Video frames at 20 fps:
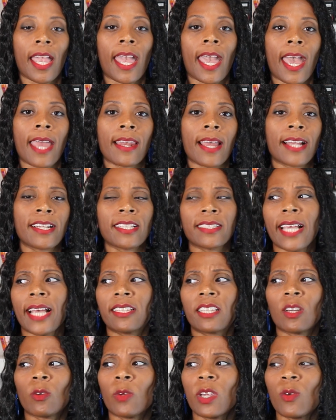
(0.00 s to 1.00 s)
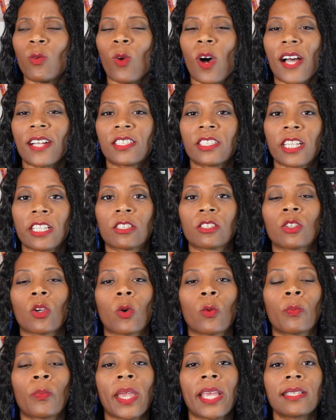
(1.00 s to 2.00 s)
And I just had to rewatch it.
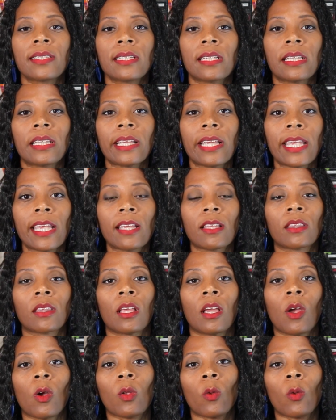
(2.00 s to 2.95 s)
So basically,